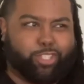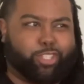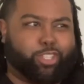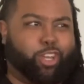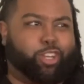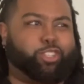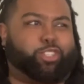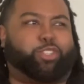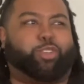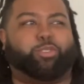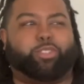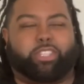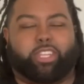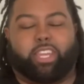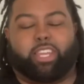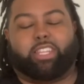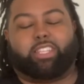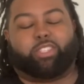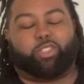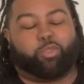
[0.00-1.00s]

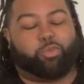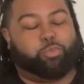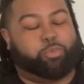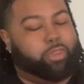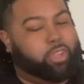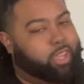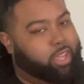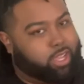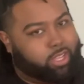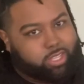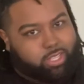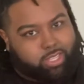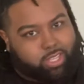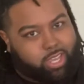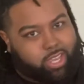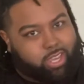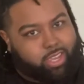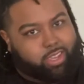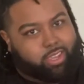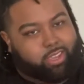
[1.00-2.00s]
associated to
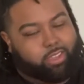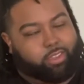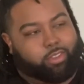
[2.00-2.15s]
Beyonce.